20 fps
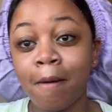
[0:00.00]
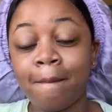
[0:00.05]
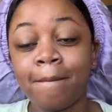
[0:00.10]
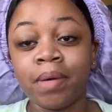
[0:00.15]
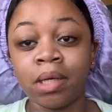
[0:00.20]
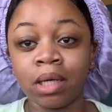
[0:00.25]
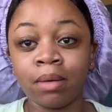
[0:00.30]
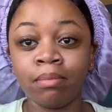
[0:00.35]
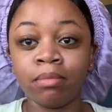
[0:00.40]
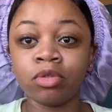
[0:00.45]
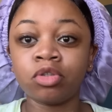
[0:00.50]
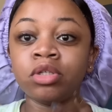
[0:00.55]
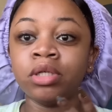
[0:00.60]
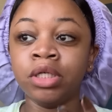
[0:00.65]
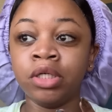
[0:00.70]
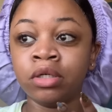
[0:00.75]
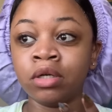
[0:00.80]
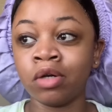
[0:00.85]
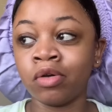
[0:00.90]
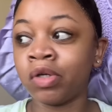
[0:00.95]
but i'm literally
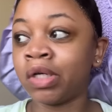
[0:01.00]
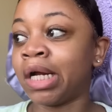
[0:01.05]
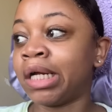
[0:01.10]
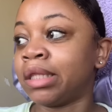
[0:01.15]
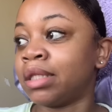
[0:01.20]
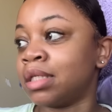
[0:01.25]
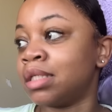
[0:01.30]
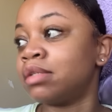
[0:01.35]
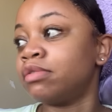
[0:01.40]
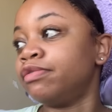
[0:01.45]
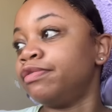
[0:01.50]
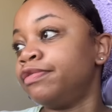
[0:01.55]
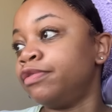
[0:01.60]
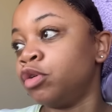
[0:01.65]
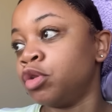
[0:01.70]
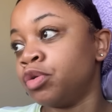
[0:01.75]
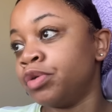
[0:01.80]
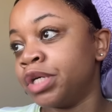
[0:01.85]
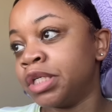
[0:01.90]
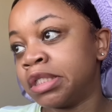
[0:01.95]
gonna look like this
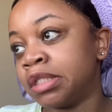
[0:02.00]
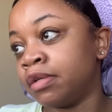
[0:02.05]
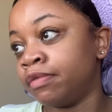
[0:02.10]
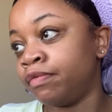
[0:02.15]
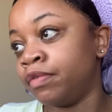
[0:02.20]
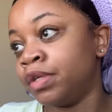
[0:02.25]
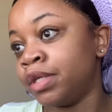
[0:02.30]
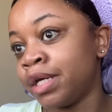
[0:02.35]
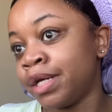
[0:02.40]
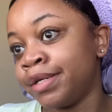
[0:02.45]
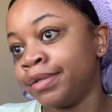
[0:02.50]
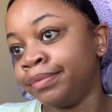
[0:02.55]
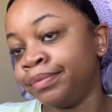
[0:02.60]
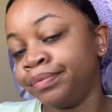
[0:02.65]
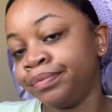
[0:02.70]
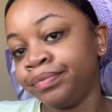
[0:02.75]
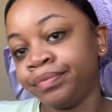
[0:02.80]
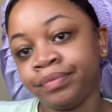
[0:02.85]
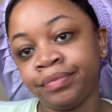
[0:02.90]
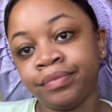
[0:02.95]
for the rest of the day
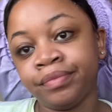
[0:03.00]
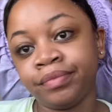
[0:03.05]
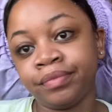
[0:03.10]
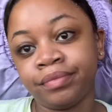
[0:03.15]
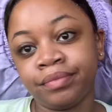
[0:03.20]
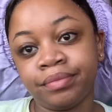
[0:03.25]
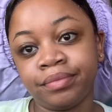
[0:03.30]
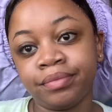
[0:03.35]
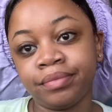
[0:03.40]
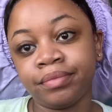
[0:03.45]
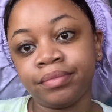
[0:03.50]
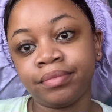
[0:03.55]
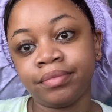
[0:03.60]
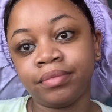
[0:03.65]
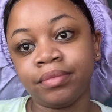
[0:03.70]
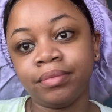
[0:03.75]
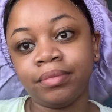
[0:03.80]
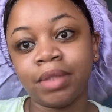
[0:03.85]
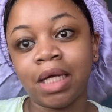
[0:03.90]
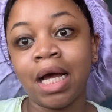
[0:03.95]

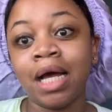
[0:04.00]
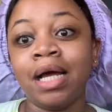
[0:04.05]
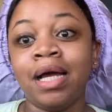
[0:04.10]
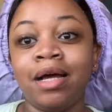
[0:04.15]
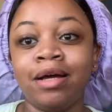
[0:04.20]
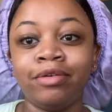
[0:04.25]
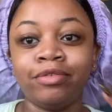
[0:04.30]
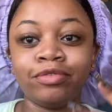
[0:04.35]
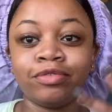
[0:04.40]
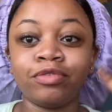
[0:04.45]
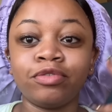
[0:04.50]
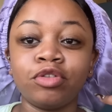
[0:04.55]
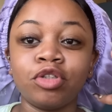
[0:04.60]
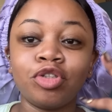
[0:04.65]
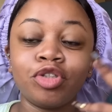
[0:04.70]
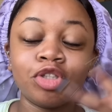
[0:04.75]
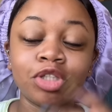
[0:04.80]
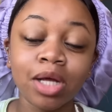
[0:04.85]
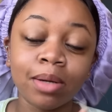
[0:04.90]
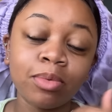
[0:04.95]
i have
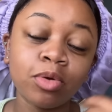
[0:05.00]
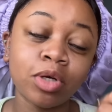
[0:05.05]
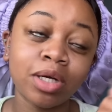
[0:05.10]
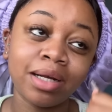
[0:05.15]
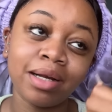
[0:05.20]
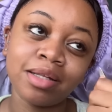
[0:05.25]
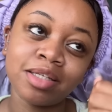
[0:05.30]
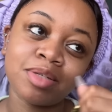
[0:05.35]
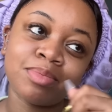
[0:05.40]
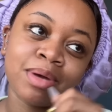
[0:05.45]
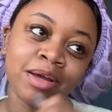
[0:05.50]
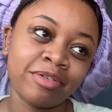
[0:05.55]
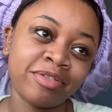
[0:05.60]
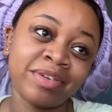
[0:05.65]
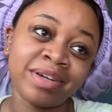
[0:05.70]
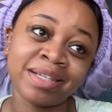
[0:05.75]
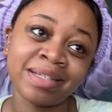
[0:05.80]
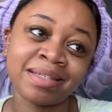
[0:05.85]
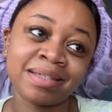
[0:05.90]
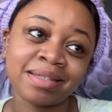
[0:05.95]
double cleansed my
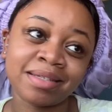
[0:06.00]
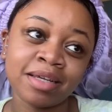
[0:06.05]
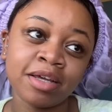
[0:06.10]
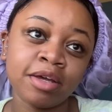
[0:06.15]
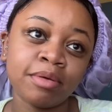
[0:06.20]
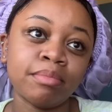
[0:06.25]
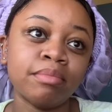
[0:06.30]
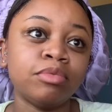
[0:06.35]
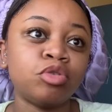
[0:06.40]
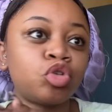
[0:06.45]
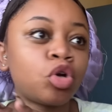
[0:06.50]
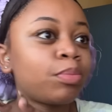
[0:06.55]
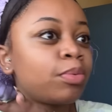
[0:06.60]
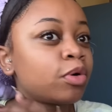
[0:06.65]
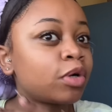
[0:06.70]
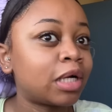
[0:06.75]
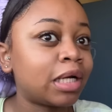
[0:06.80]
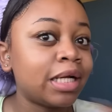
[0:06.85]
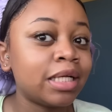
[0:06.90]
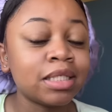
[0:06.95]
face
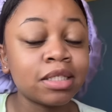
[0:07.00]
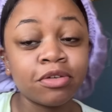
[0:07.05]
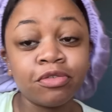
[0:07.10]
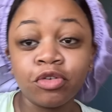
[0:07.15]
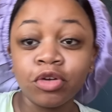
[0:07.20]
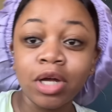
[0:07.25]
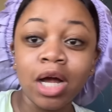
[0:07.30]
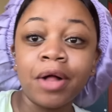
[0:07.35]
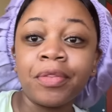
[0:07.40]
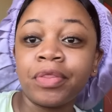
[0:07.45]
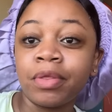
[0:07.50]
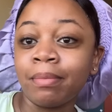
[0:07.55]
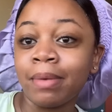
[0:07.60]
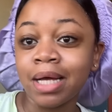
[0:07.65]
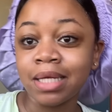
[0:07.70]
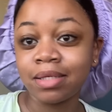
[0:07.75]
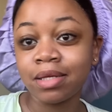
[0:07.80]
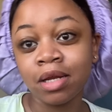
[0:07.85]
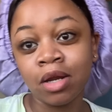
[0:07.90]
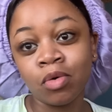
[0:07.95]
triple cleanse if you count the
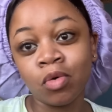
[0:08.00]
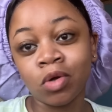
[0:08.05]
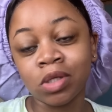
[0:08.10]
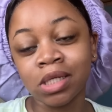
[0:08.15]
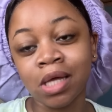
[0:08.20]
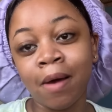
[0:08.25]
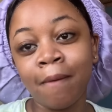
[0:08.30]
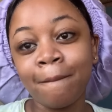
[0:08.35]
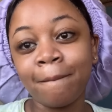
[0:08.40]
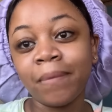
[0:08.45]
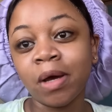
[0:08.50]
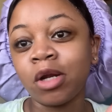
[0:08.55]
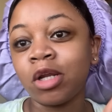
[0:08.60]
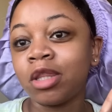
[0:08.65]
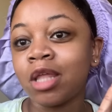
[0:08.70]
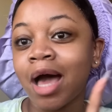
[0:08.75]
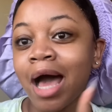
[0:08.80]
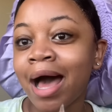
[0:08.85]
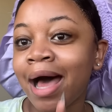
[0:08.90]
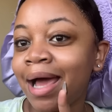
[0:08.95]
micellar water but
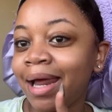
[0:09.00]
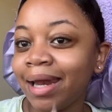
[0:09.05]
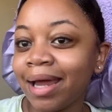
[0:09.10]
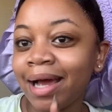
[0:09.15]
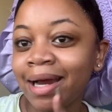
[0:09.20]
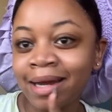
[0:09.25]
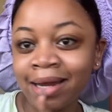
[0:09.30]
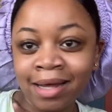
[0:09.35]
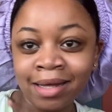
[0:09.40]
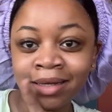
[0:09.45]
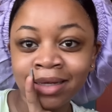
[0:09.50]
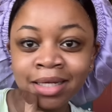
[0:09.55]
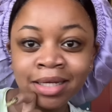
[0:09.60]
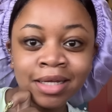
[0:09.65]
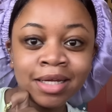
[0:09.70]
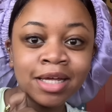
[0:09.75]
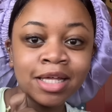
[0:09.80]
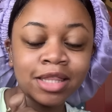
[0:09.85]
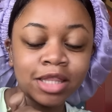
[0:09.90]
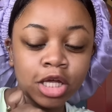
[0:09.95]
the eyeliner
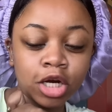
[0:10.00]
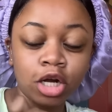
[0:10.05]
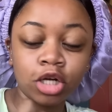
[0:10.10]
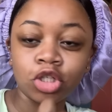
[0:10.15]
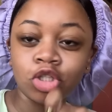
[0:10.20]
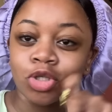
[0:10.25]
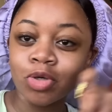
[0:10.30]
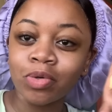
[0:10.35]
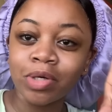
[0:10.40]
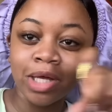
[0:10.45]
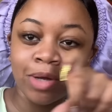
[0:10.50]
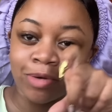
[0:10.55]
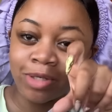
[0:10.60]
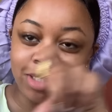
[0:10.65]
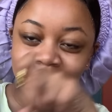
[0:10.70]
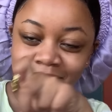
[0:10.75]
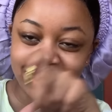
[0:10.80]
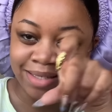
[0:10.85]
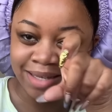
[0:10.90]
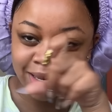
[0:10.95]
they're not joking when
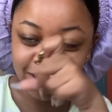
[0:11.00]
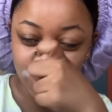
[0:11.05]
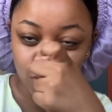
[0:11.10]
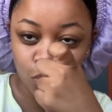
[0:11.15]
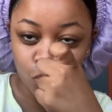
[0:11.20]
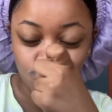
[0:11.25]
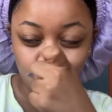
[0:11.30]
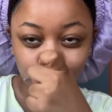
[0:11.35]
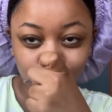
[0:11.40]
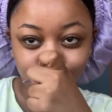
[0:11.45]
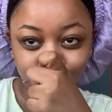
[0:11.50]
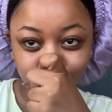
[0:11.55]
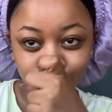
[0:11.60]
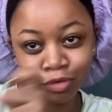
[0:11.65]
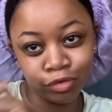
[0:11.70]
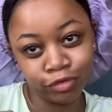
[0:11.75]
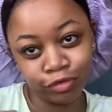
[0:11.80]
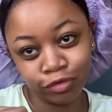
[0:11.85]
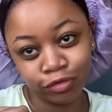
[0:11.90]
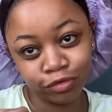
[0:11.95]
they say
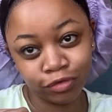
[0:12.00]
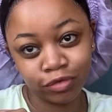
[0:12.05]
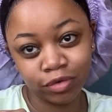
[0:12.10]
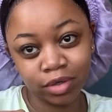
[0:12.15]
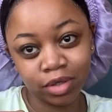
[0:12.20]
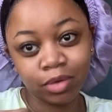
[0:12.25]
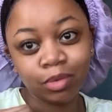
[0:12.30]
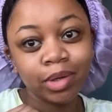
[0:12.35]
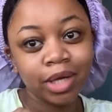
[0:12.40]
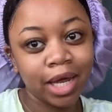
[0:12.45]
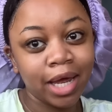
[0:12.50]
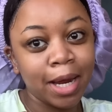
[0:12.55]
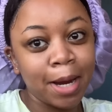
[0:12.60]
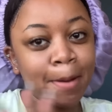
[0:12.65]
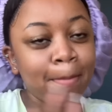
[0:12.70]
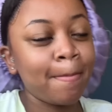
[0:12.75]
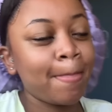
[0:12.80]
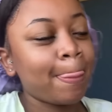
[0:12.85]
waterproof okay